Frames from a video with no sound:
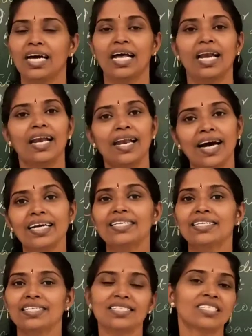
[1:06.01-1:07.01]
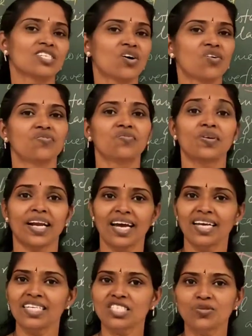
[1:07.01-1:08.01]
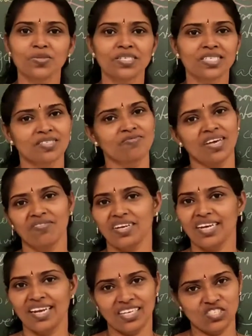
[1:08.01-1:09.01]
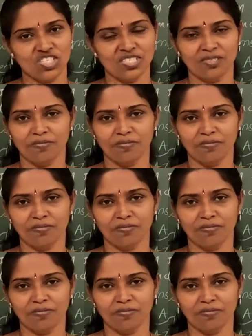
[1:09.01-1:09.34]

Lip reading: light is of transverse waving nature.